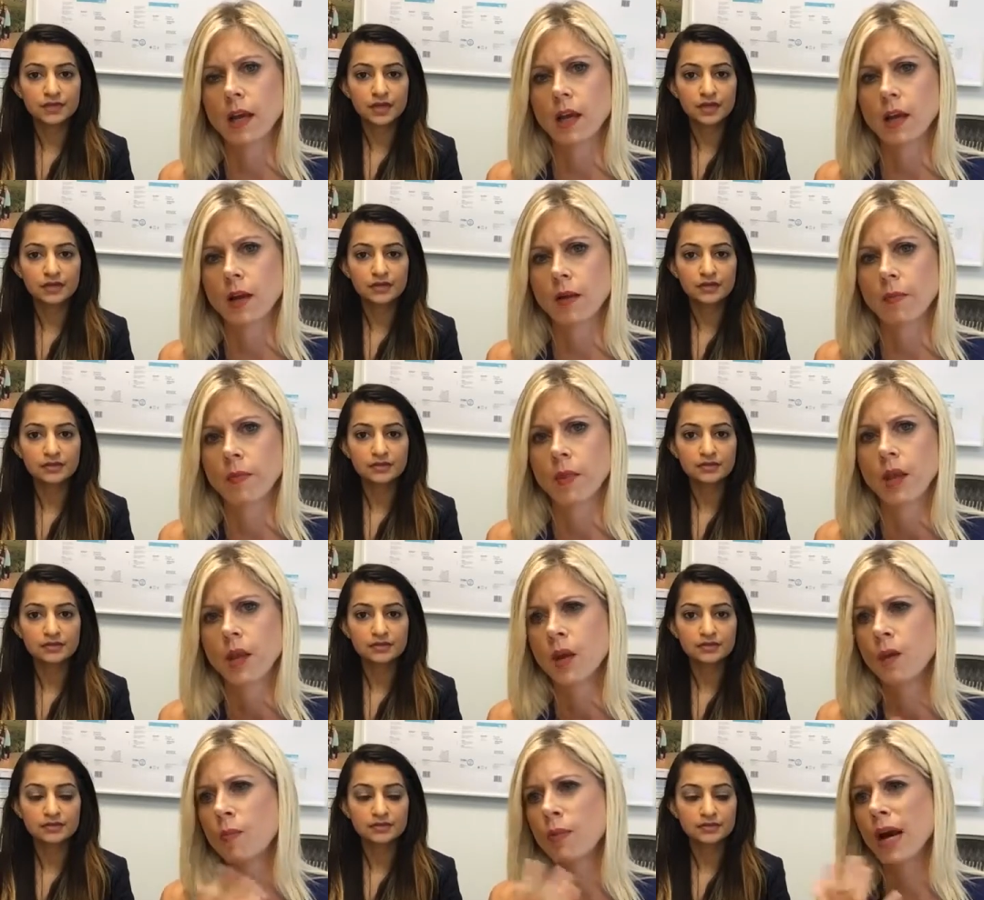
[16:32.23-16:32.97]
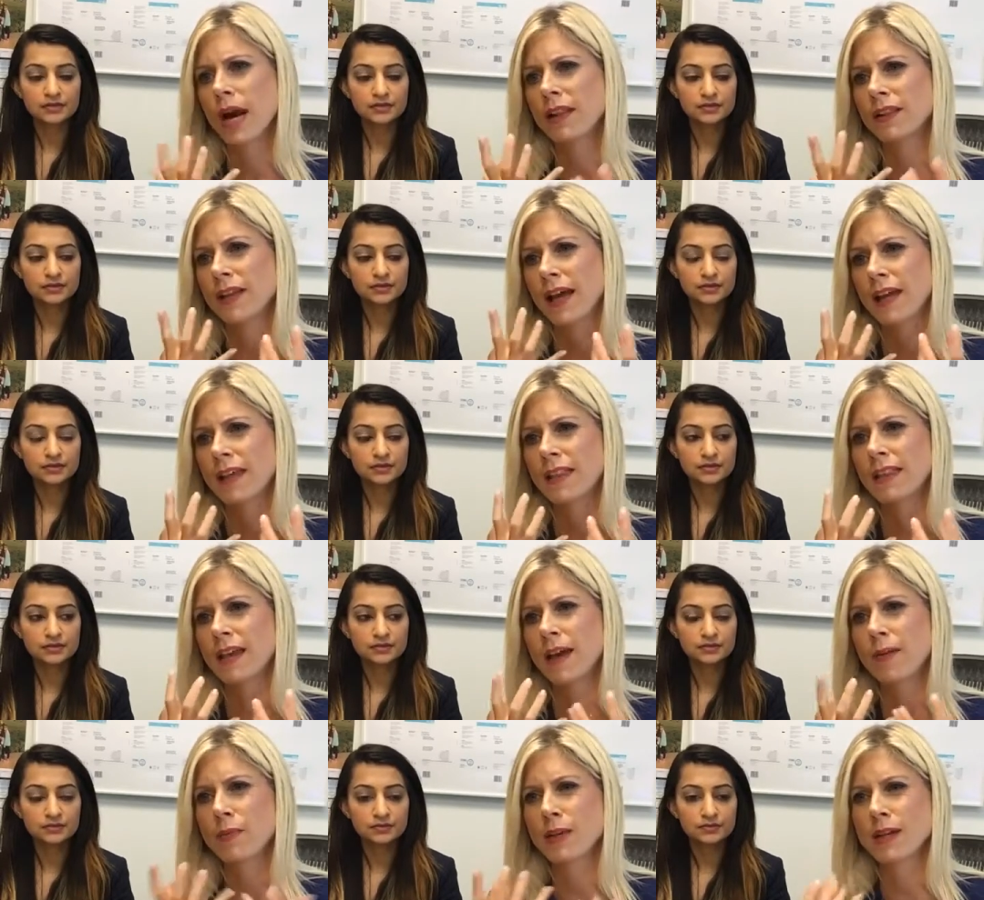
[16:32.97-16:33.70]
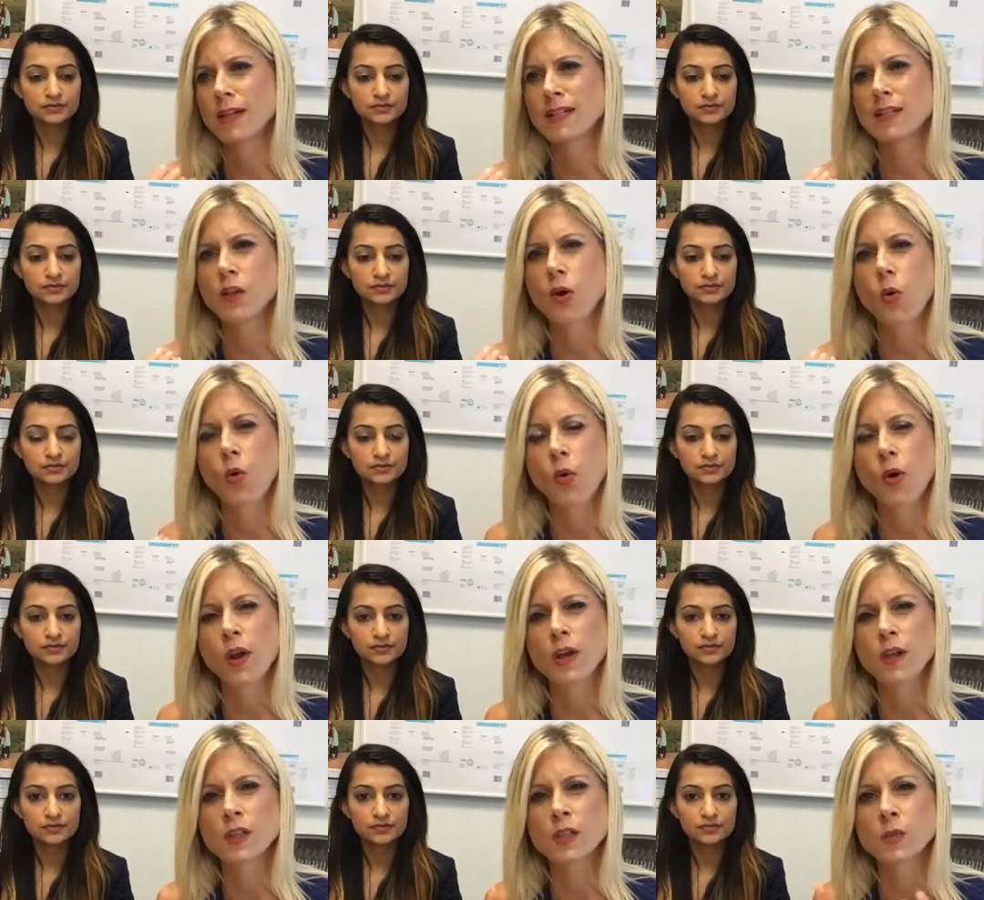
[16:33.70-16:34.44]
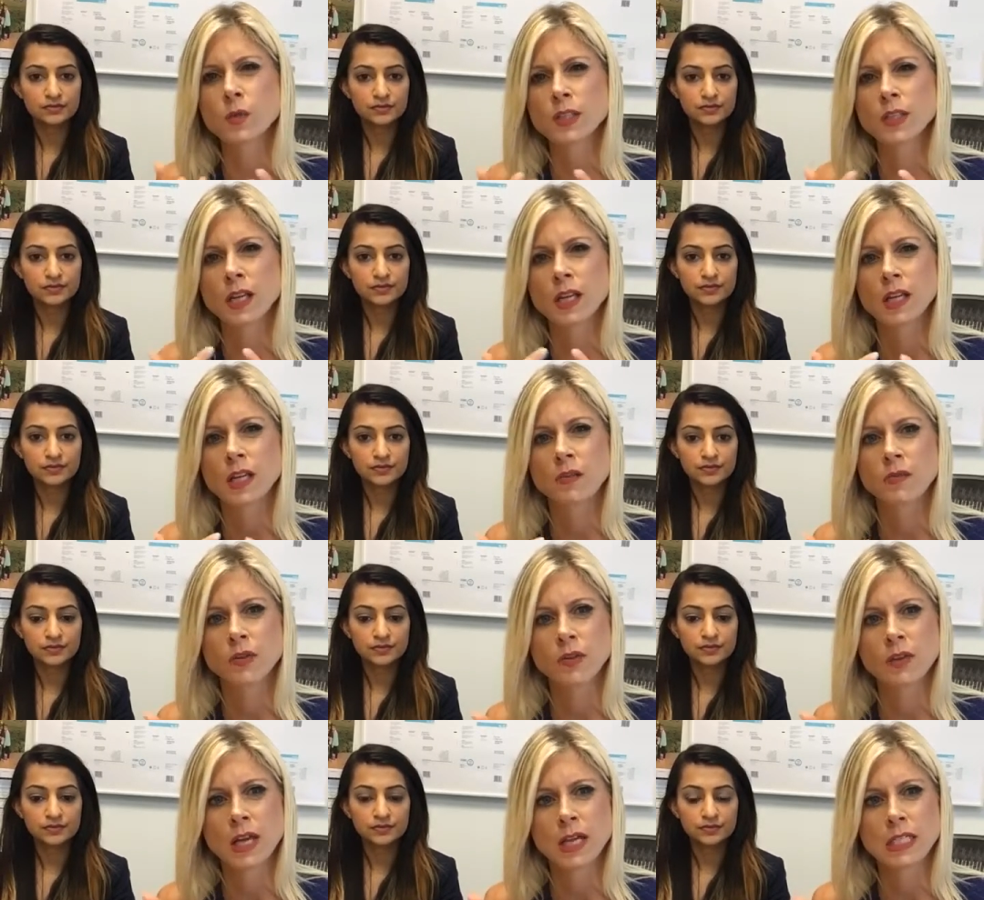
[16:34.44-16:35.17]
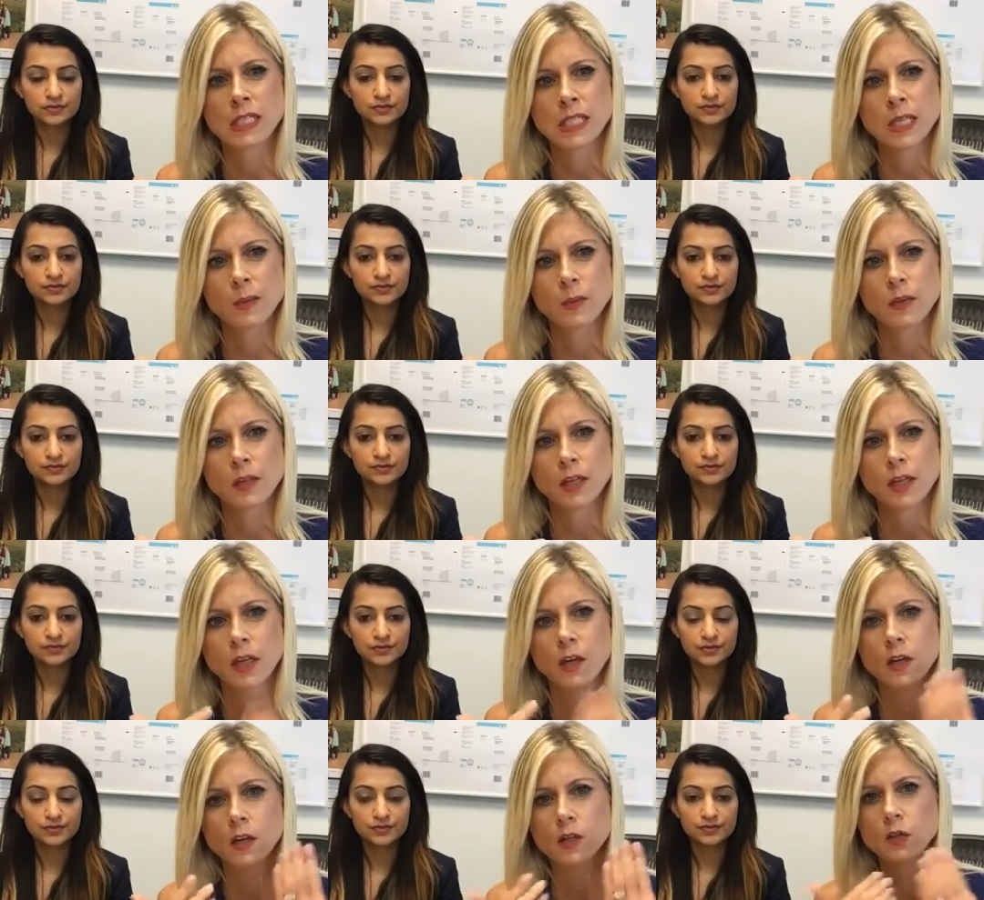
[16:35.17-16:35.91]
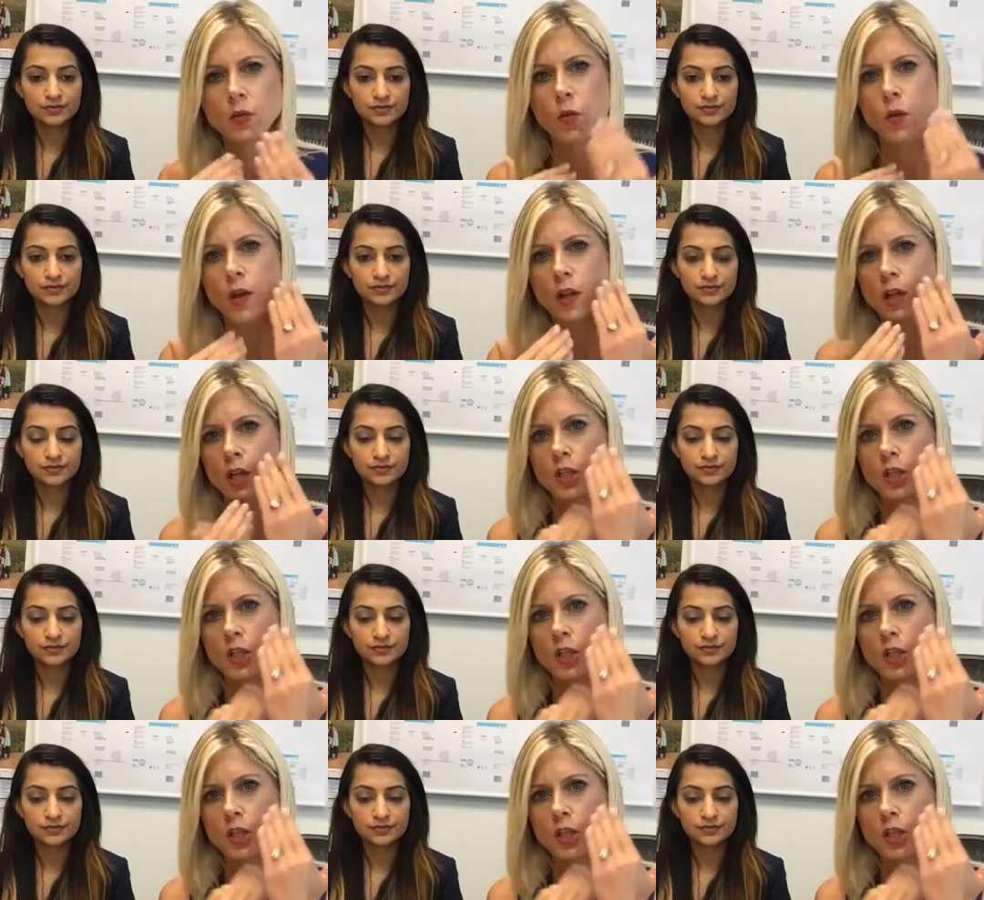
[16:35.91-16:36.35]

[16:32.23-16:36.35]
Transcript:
Speaker 1: Yeah. Um, but I like that because the oil is what's going to give you that deep clean, because oil